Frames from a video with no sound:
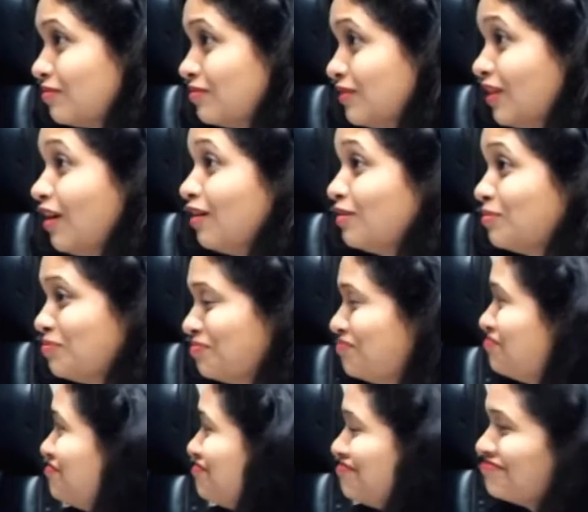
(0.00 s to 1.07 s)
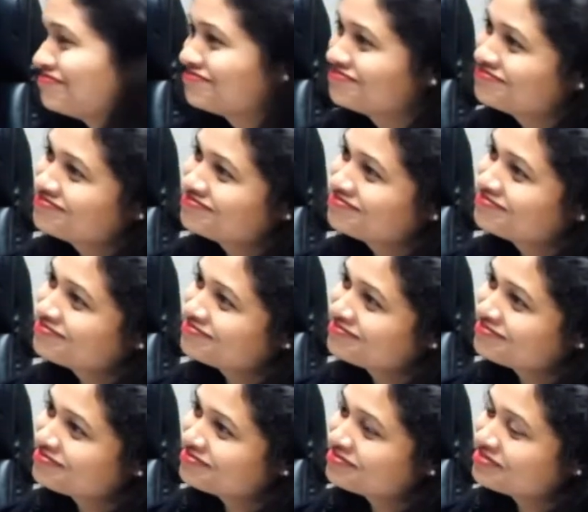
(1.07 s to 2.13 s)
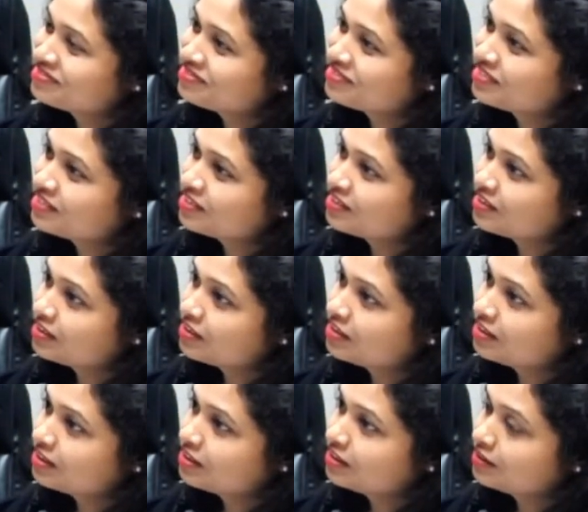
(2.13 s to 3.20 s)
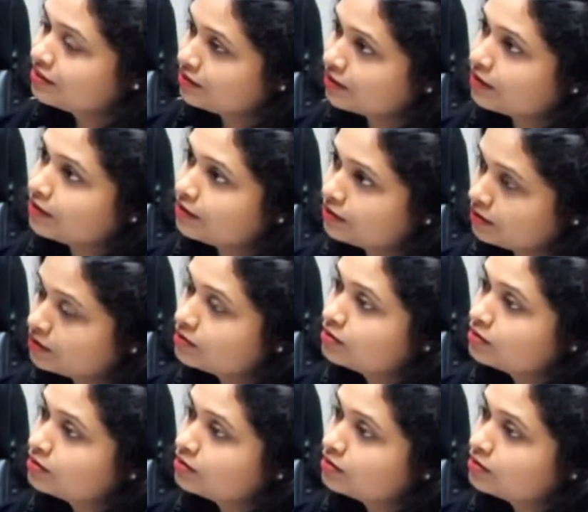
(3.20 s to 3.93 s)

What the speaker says: (not speaking)